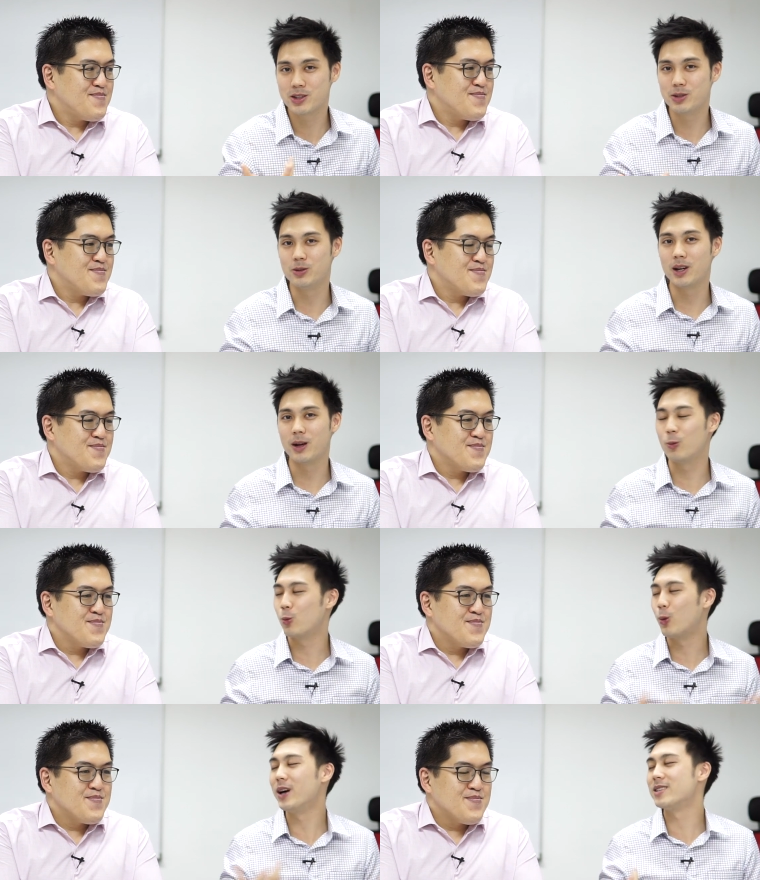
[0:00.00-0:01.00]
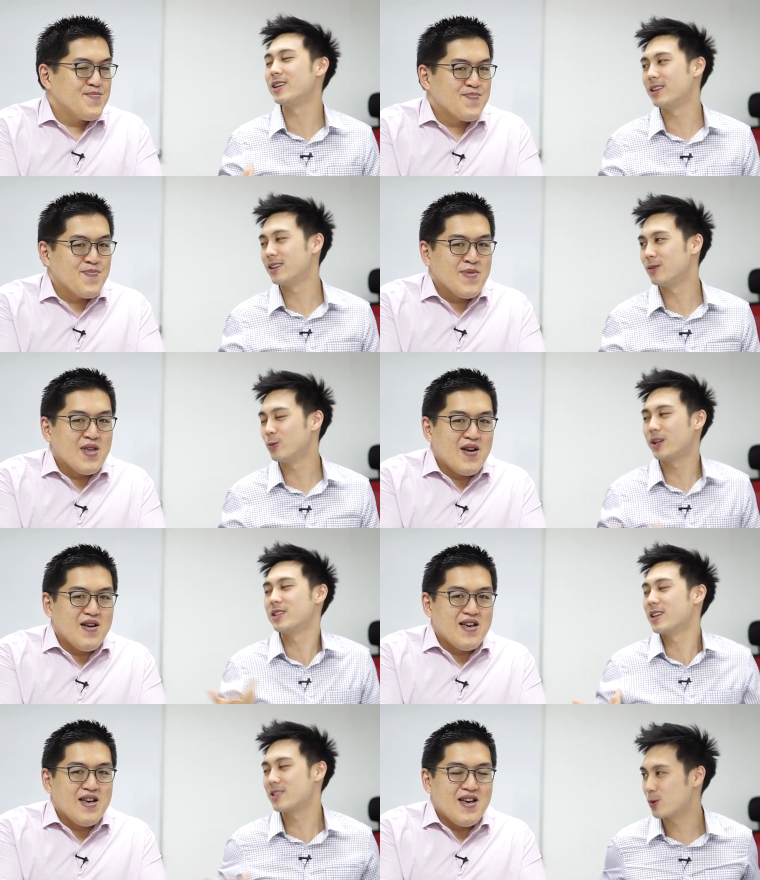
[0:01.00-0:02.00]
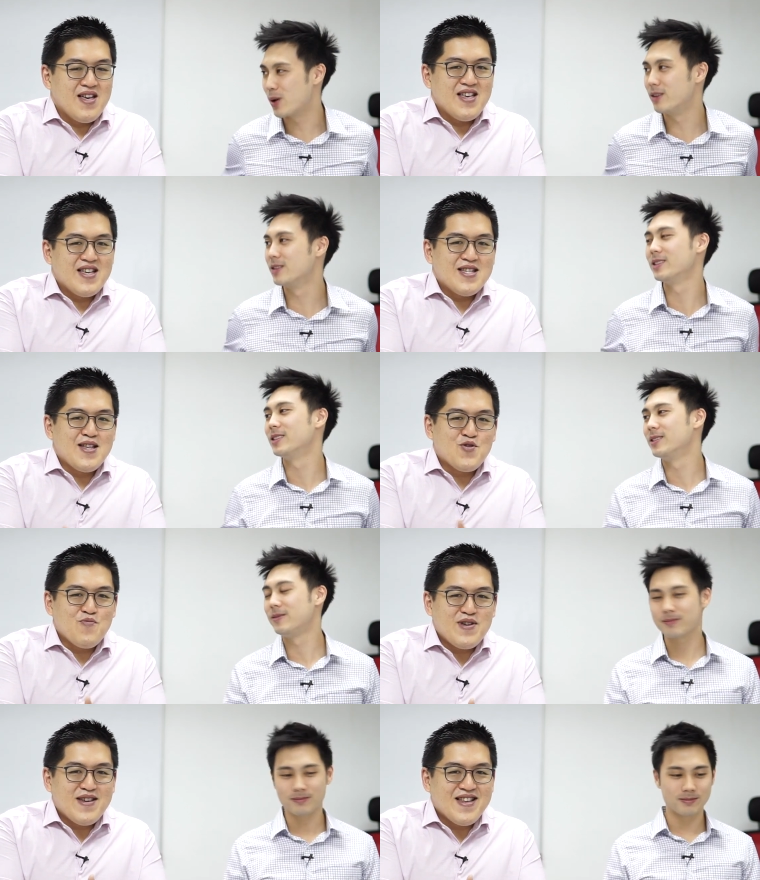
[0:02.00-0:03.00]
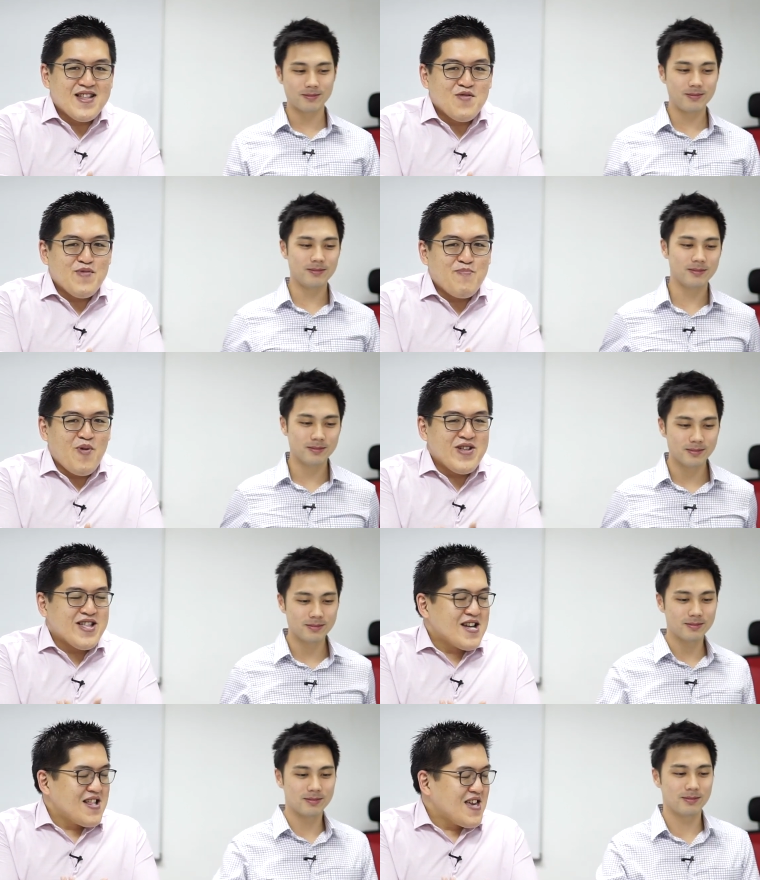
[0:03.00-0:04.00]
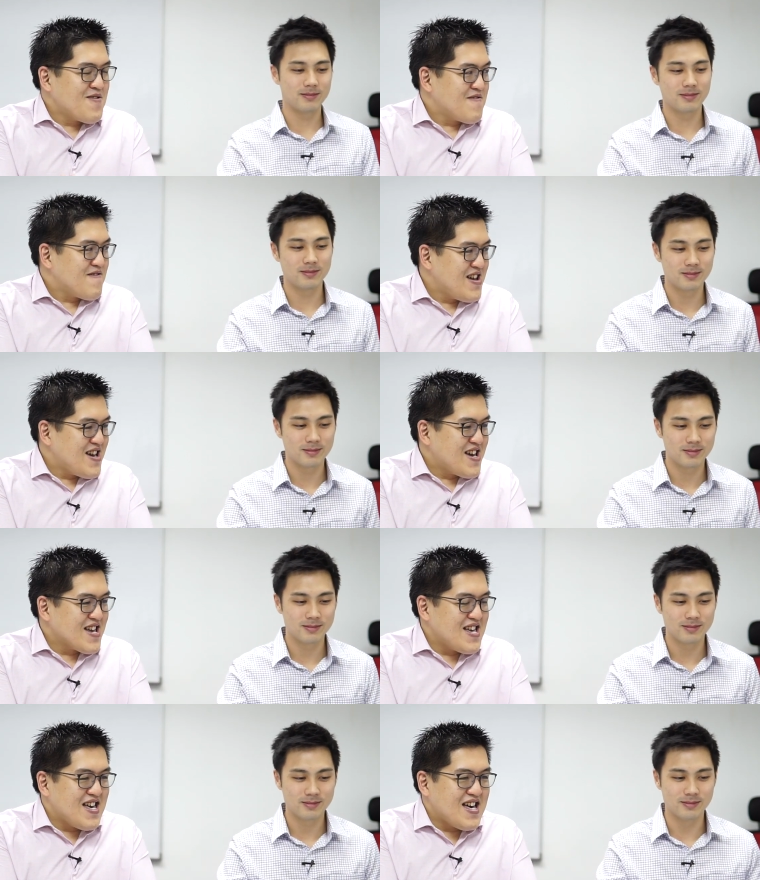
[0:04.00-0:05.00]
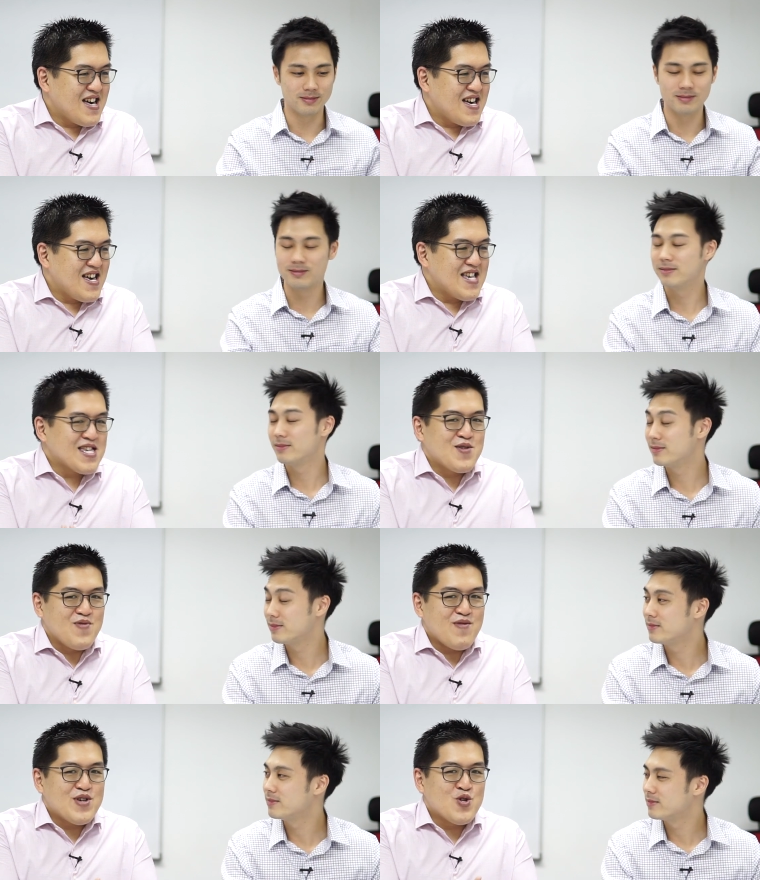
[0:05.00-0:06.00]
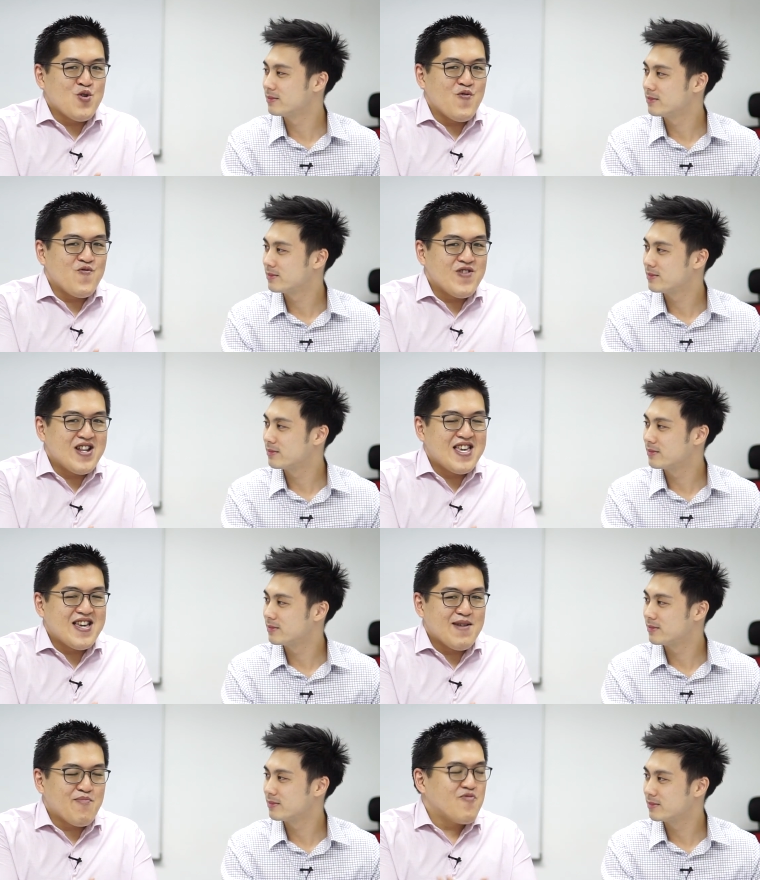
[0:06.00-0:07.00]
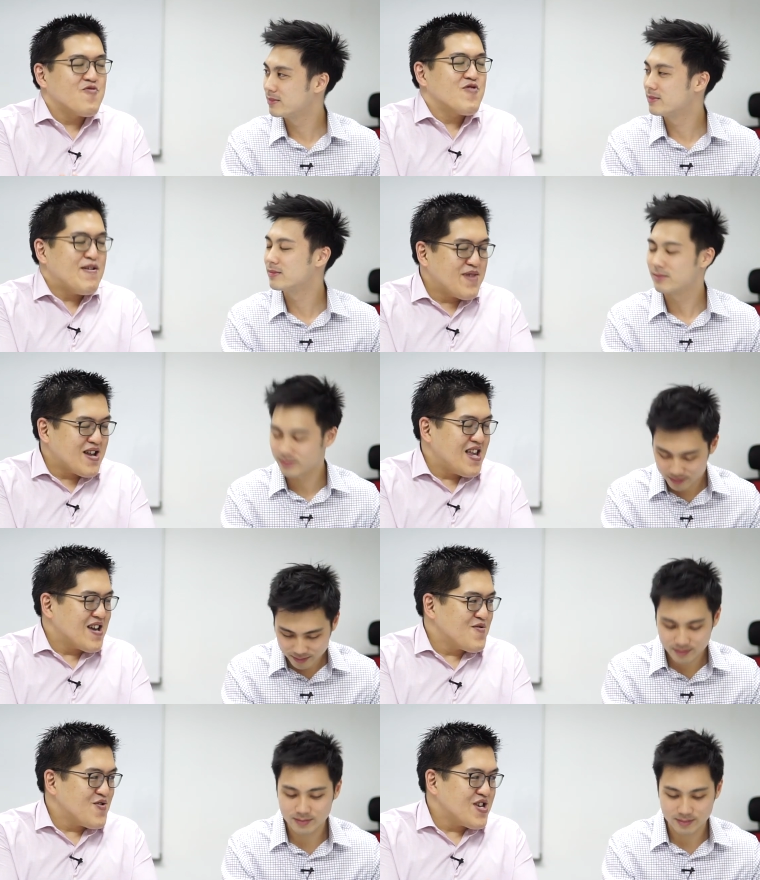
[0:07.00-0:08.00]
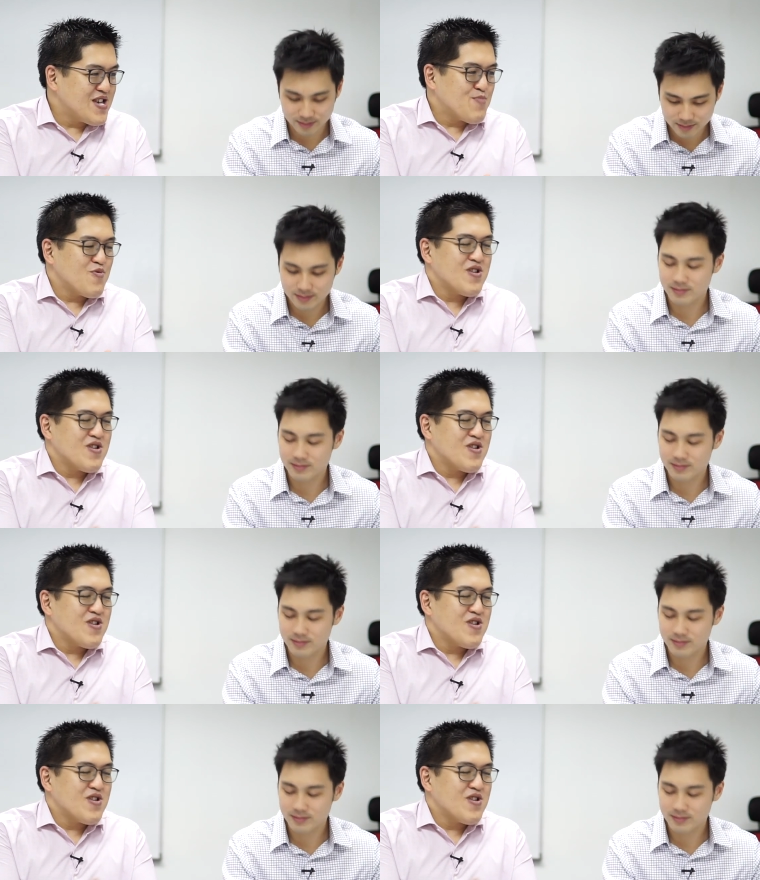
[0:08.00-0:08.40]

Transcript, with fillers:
Speaker 1: skill. And why is that? And what is SQL?
Speaker 2: Now, to be politically correct, SQL is not really a programming language. It's